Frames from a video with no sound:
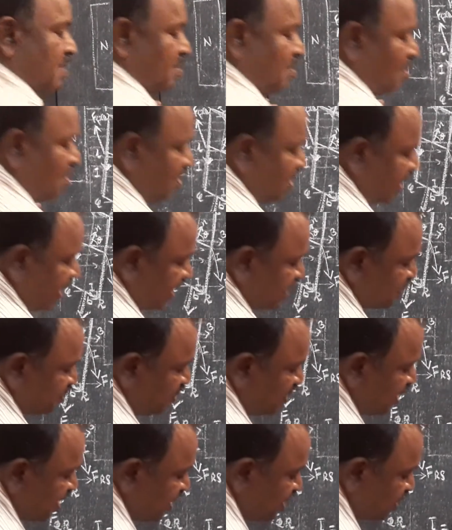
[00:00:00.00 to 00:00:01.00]
torque
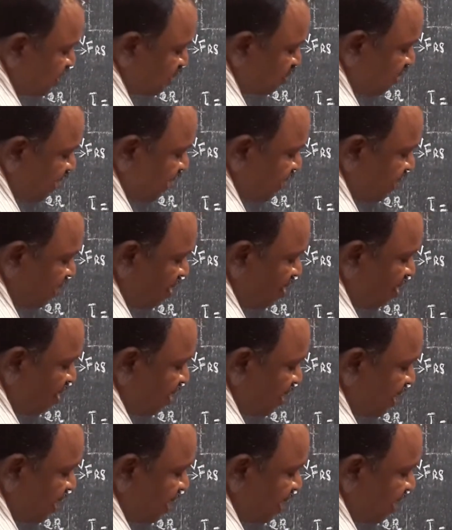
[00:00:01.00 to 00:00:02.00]
experienced by the coil